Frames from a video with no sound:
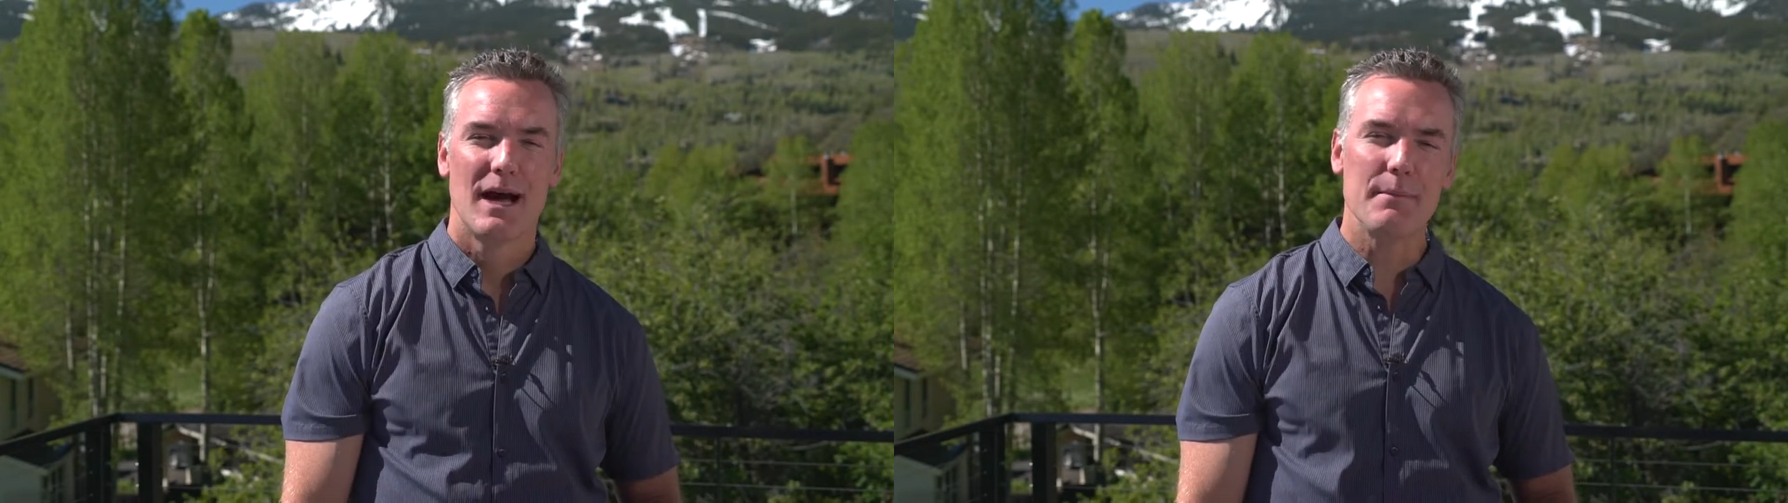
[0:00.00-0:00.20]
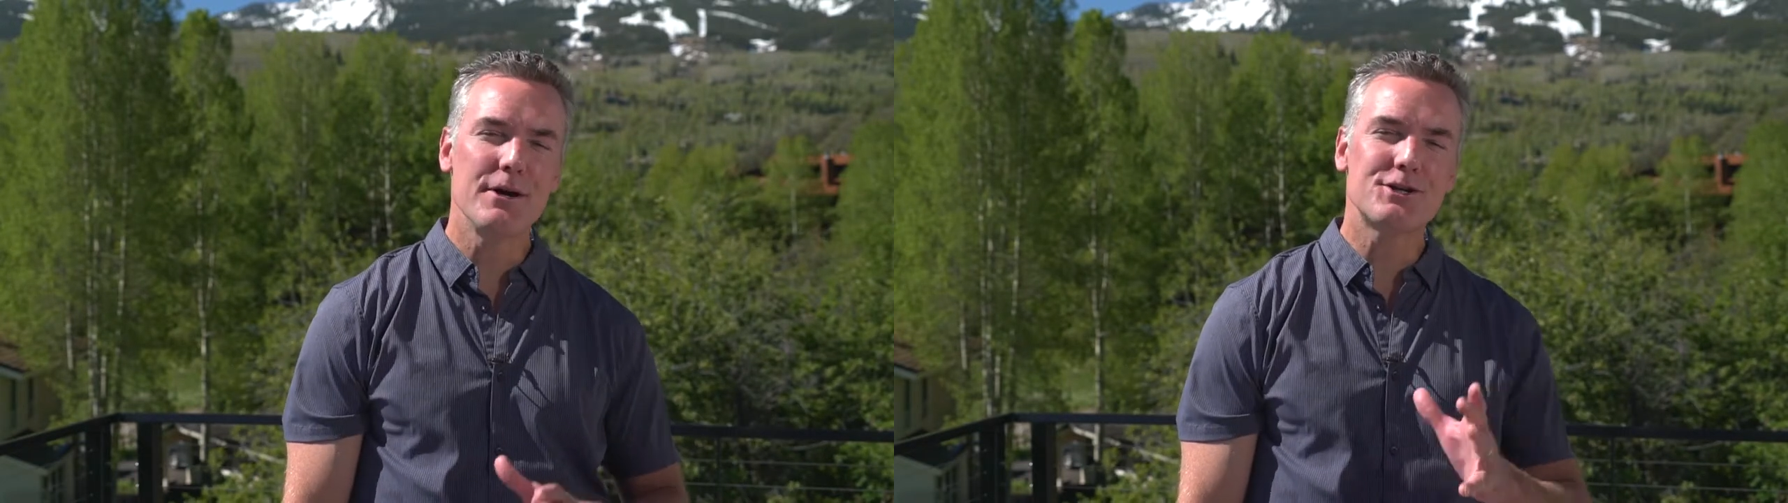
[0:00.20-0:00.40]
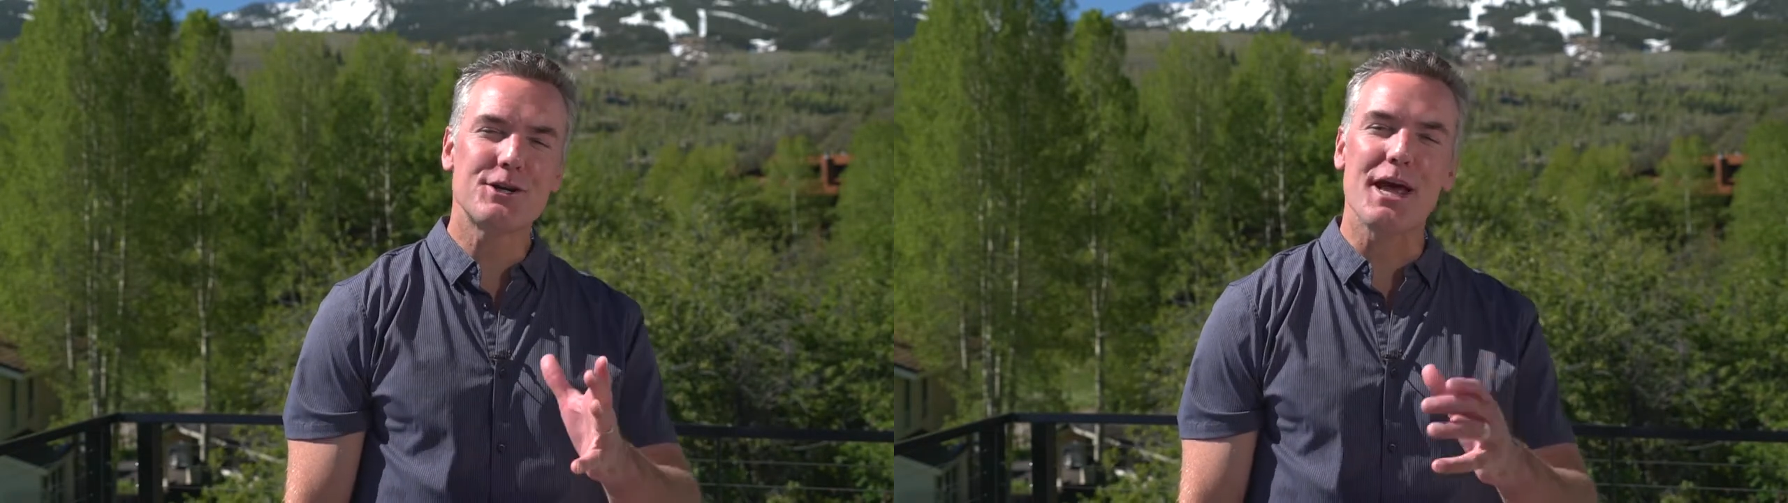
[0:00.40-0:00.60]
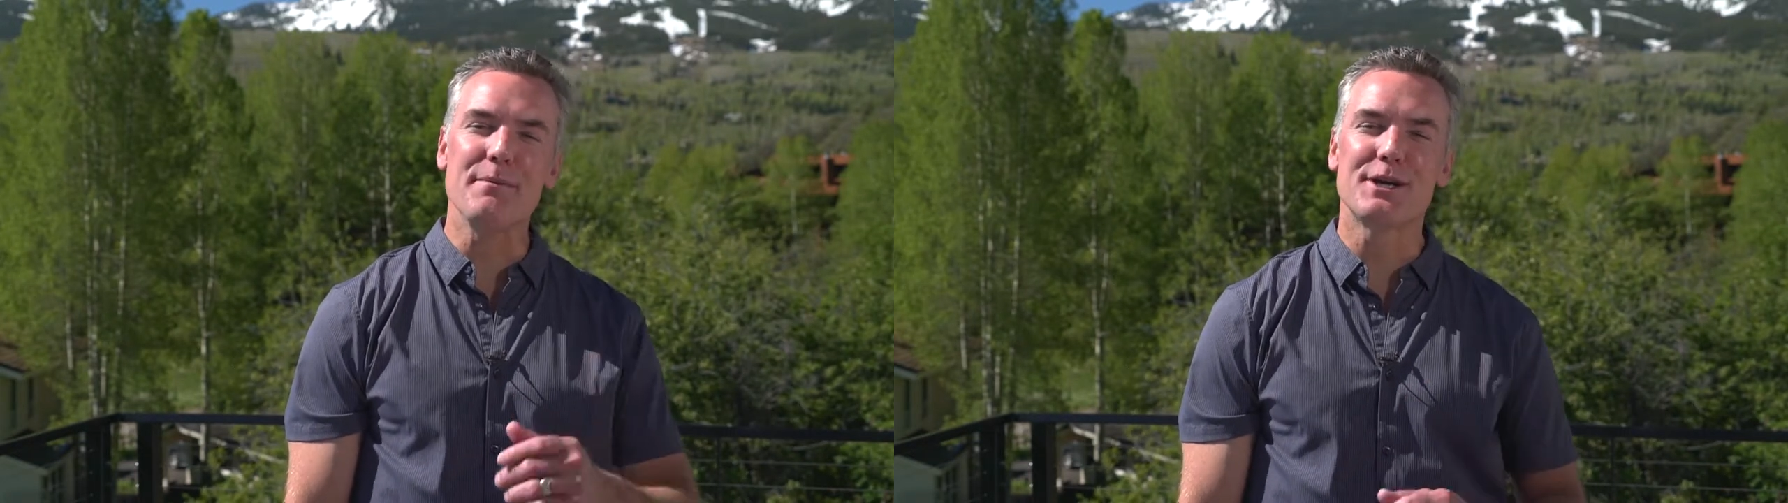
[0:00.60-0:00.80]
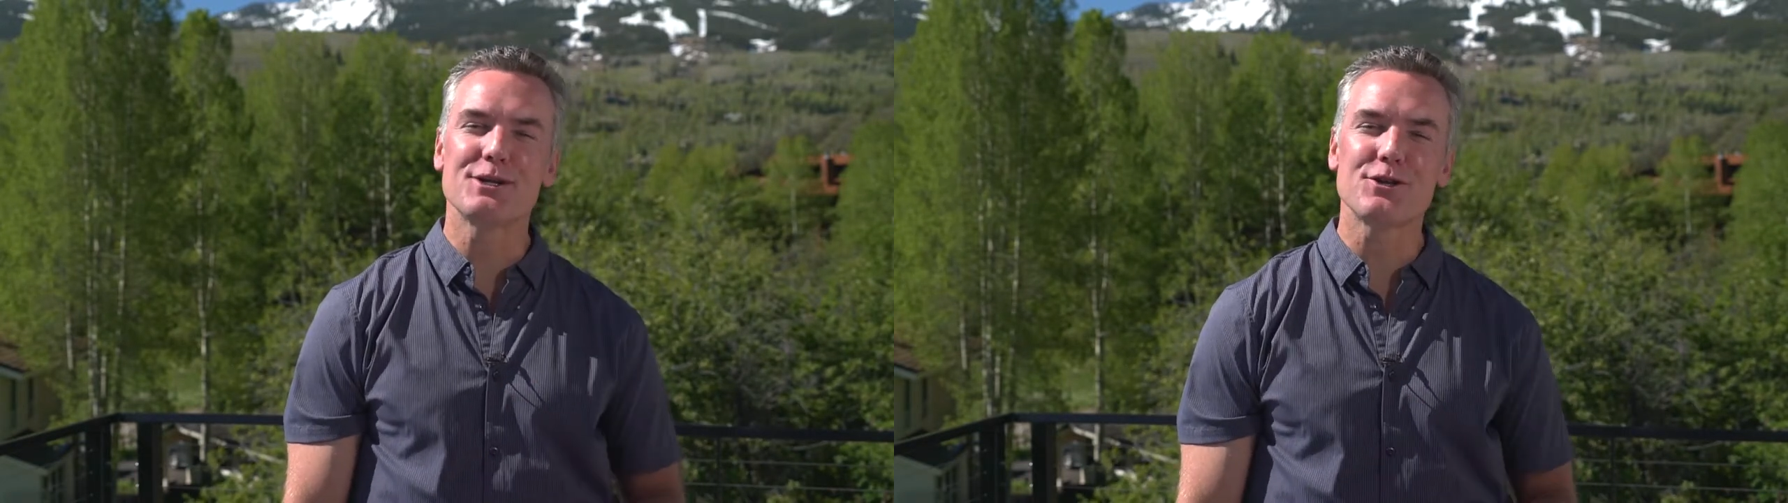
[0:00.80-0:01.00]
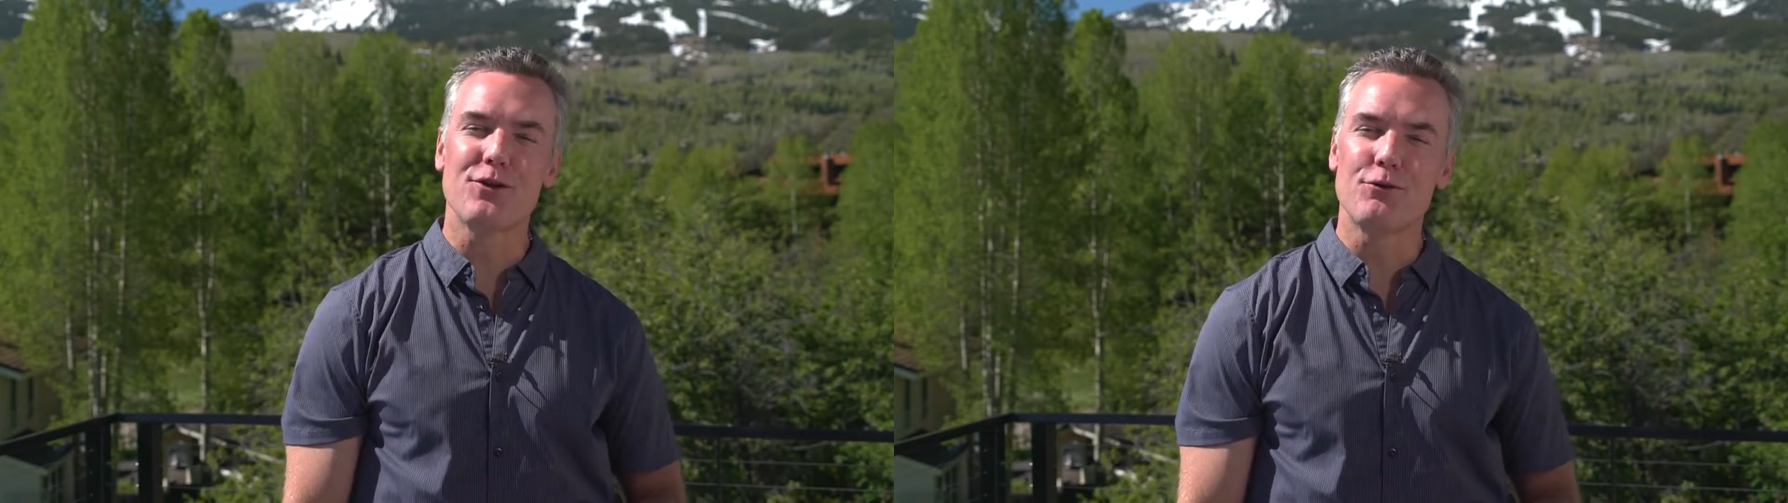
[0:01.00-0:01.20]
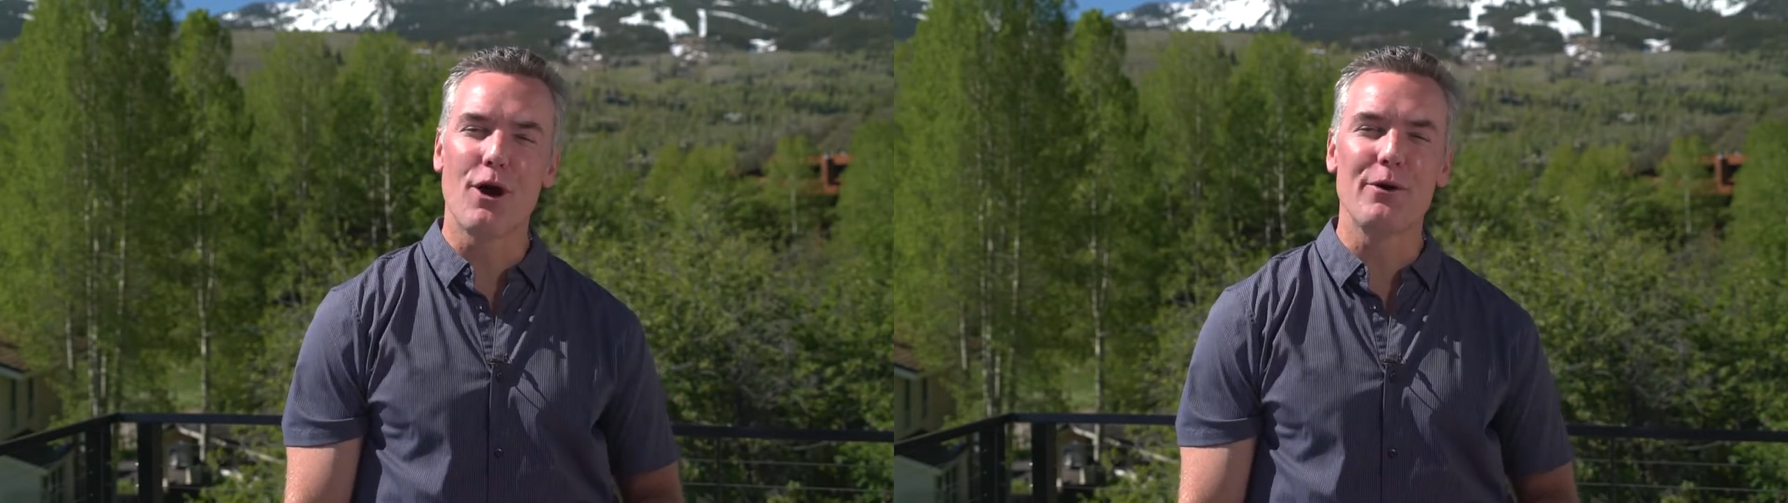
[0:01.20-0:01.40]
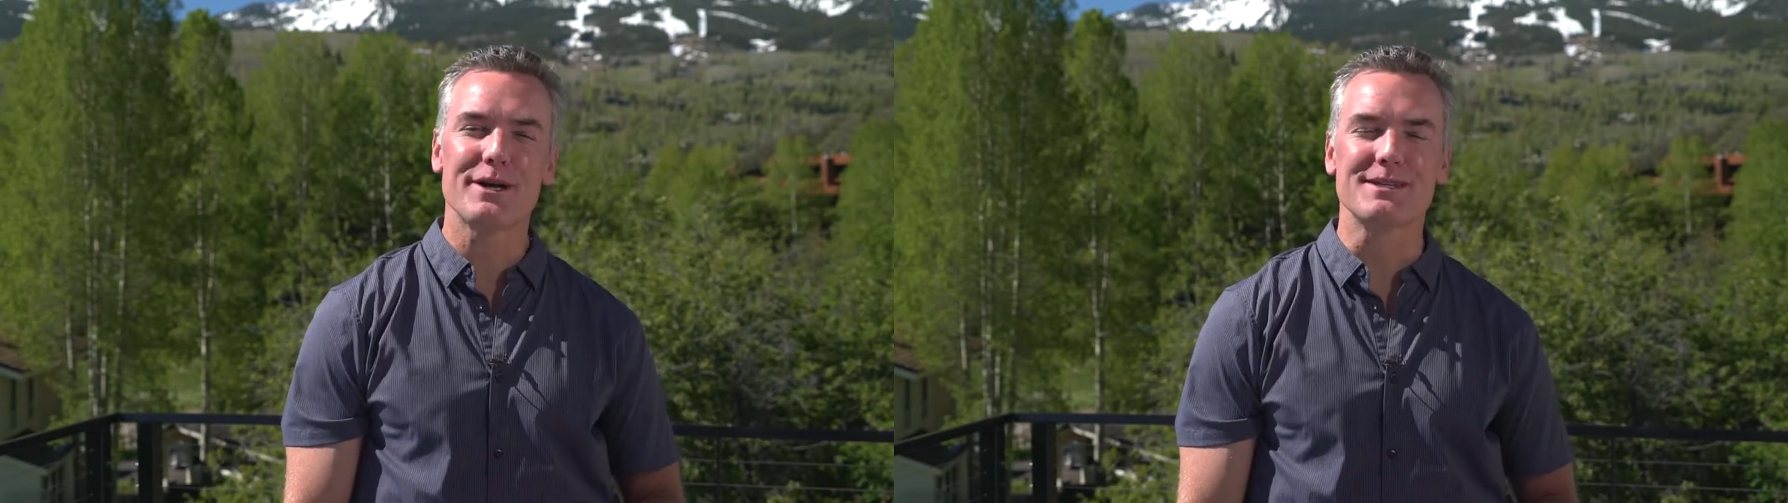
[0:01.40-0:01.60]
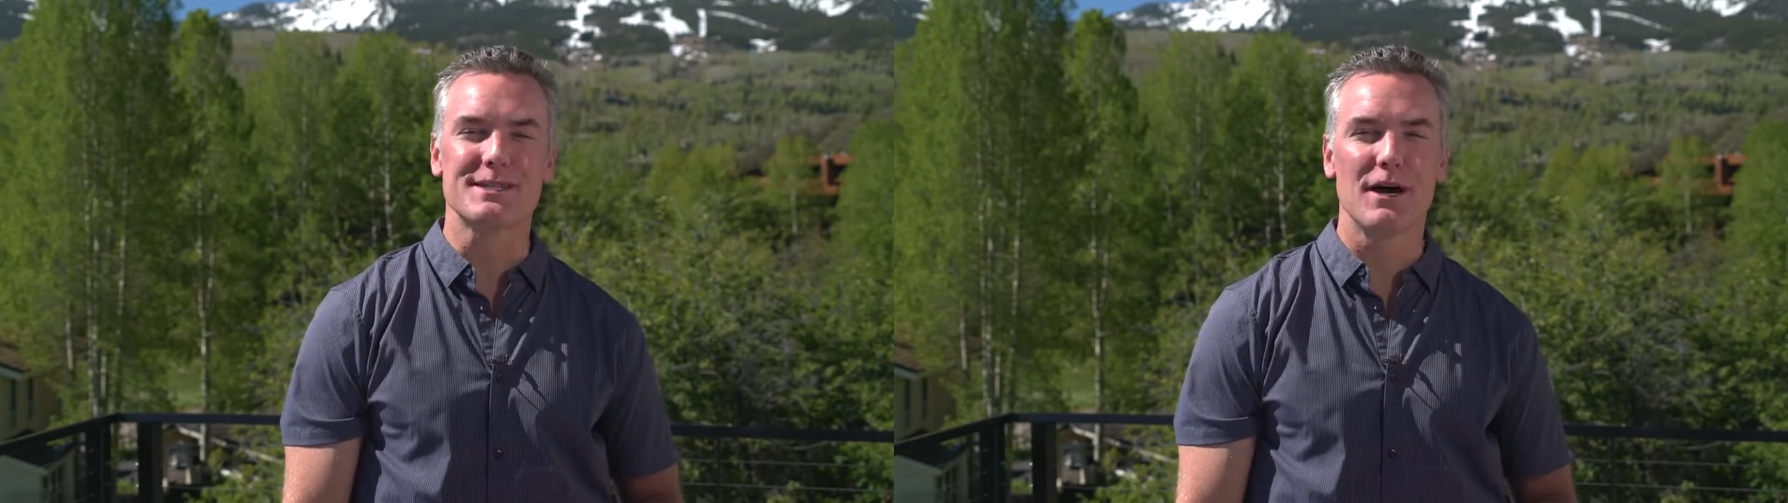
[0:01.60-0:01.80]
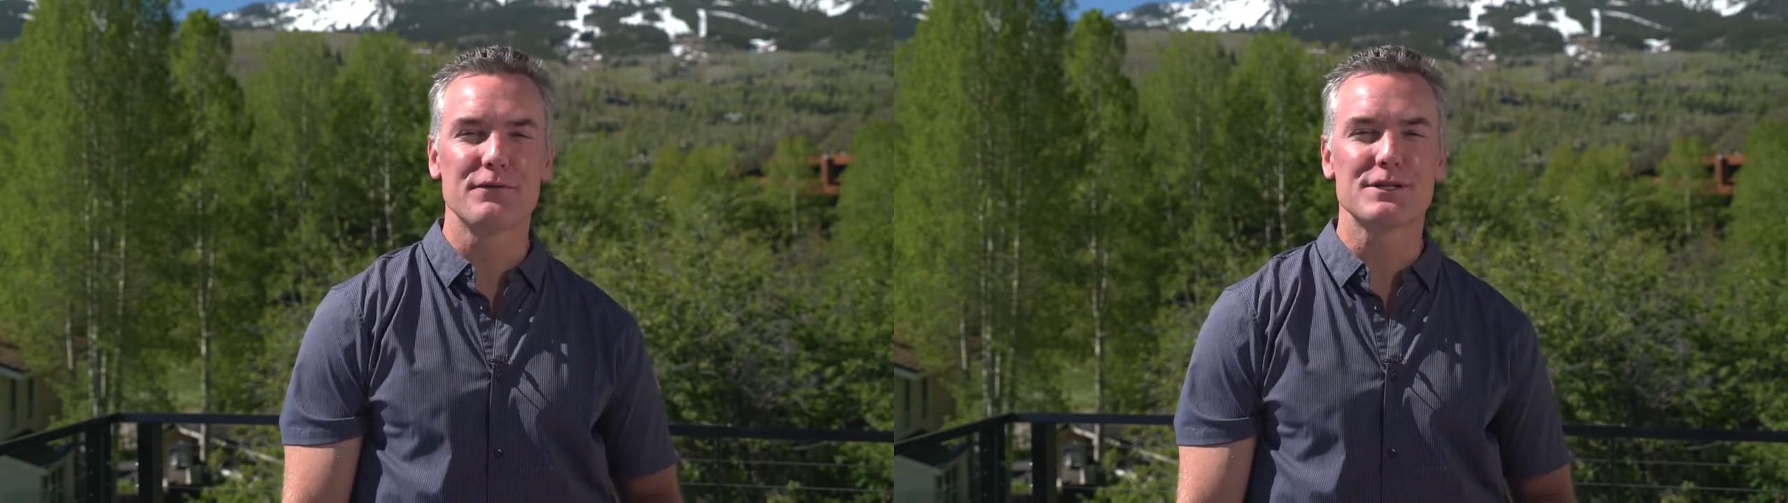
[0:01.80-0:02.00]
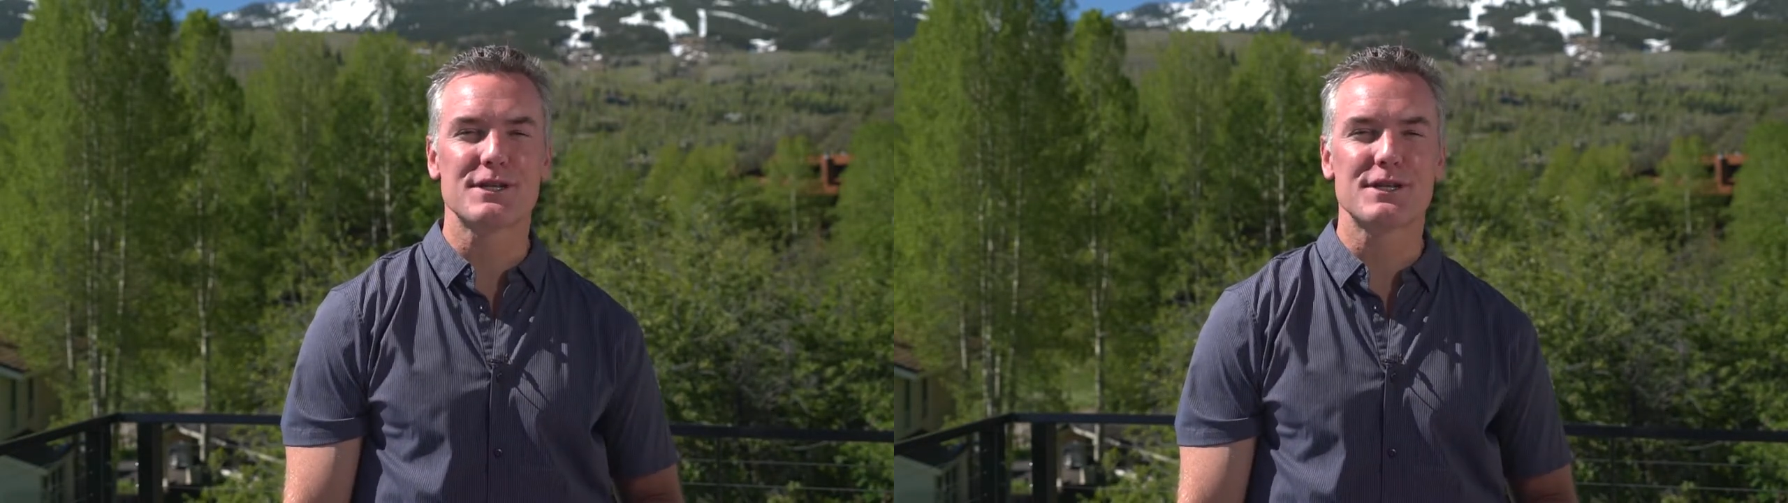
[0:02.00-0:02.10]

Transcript: I'm here today because of the heroic and selfless